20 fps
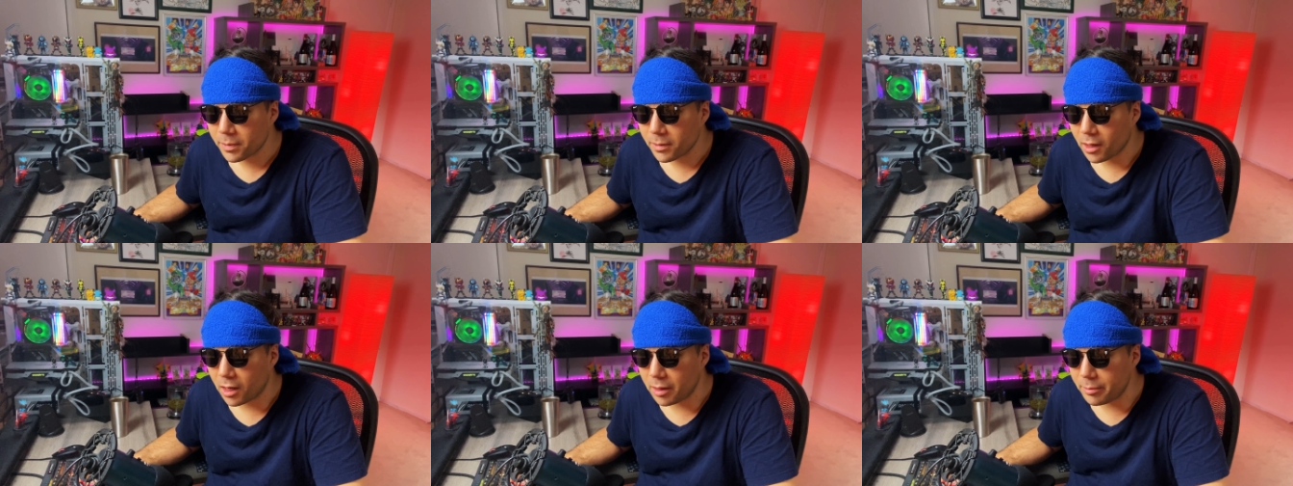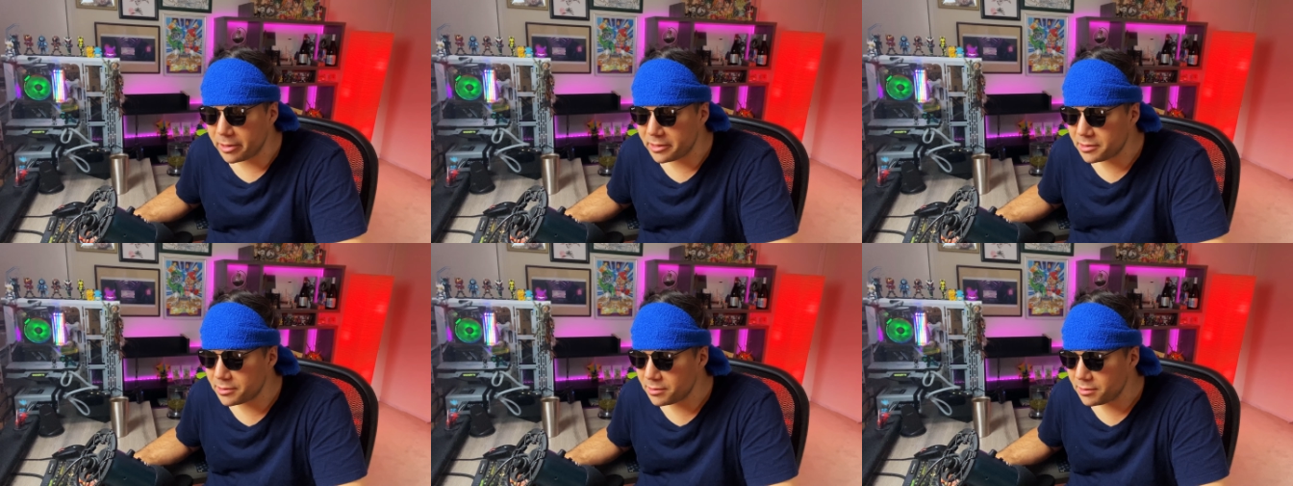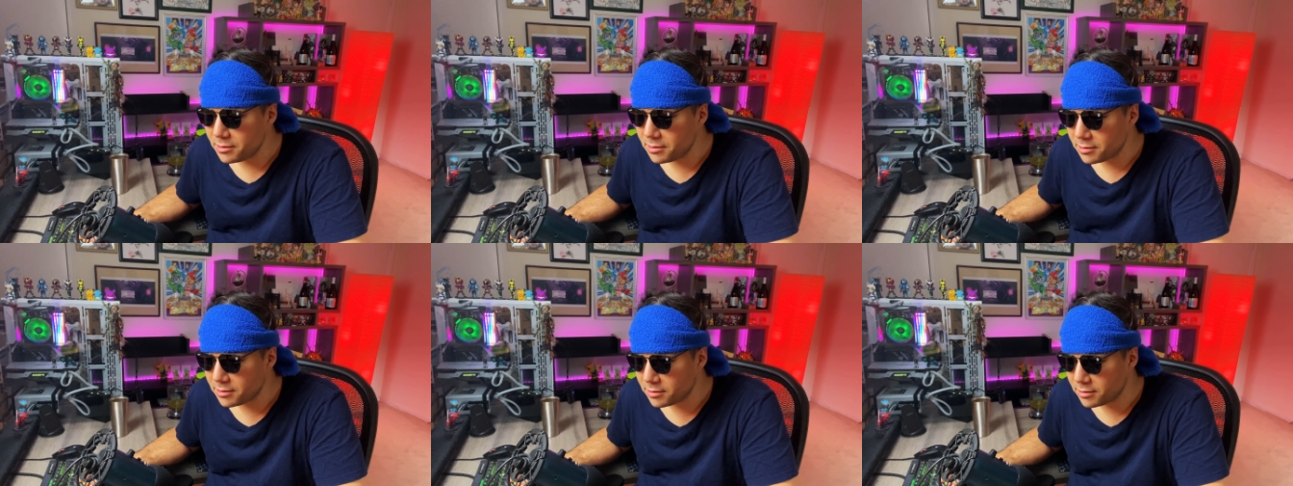
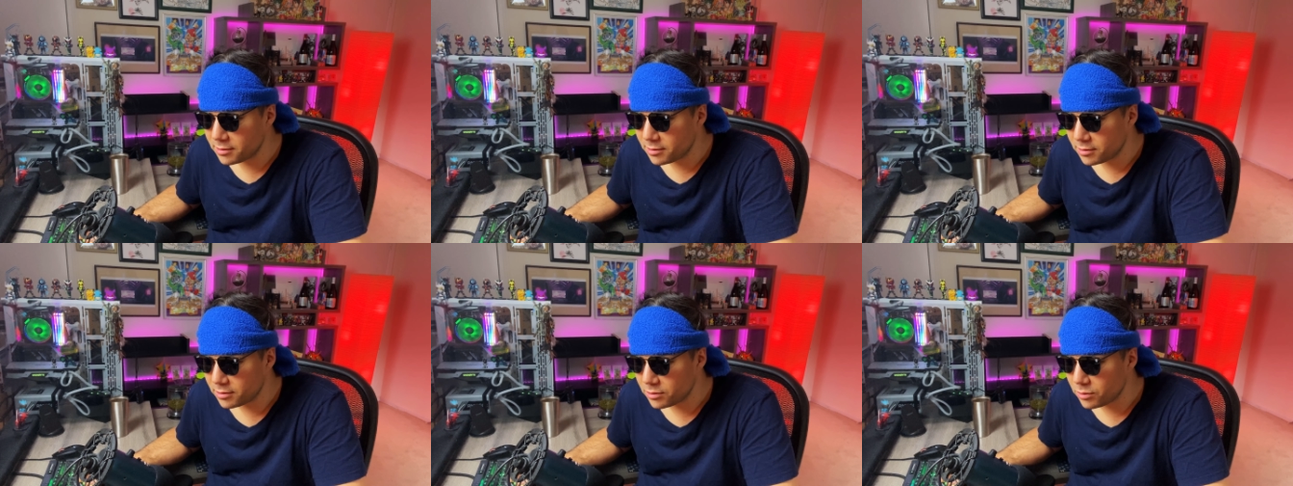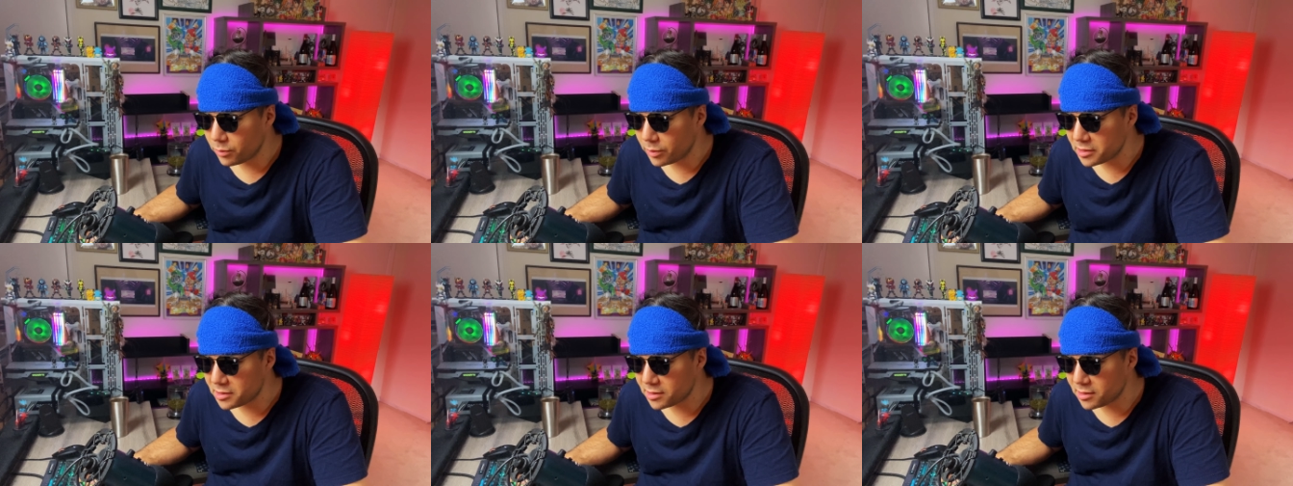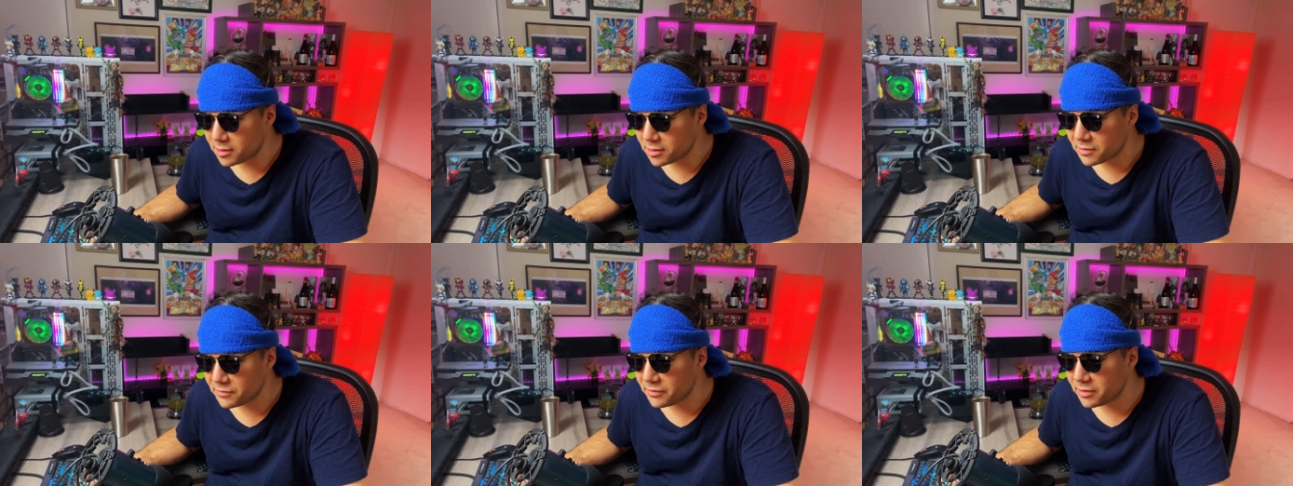Aibetsu, what's
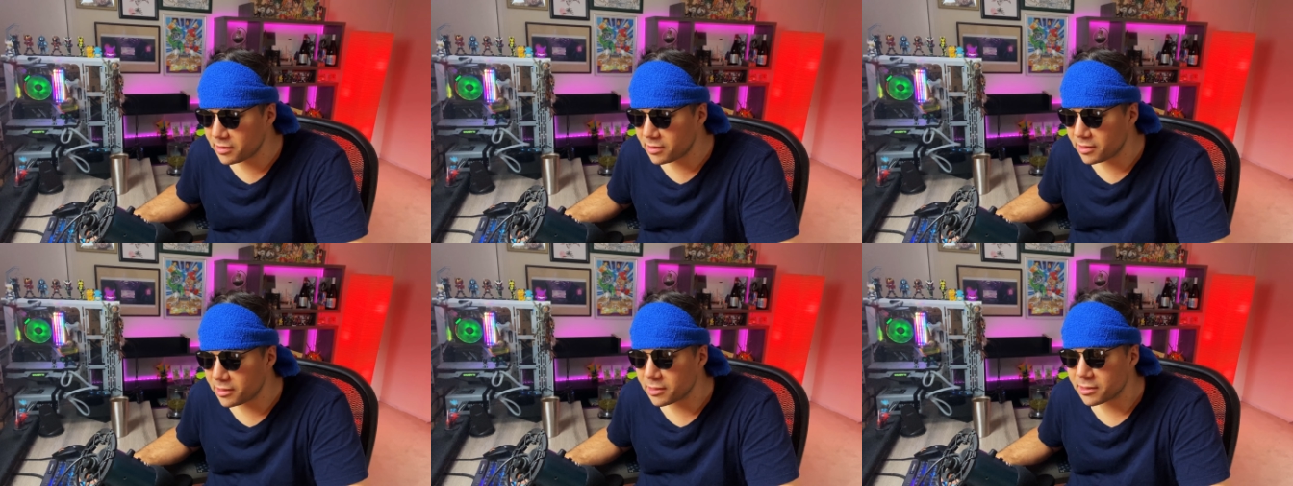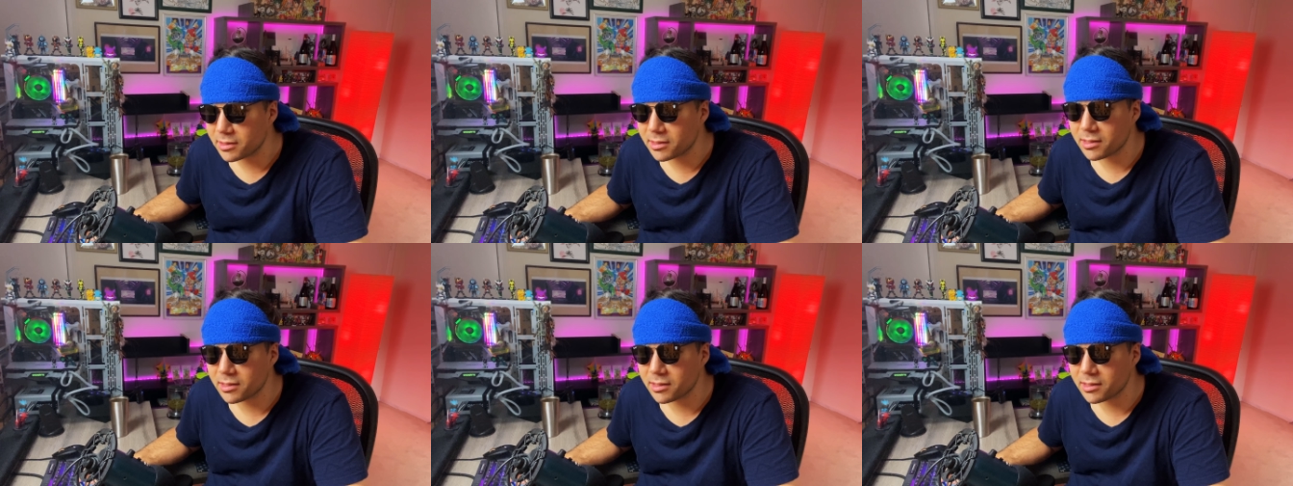this feeling?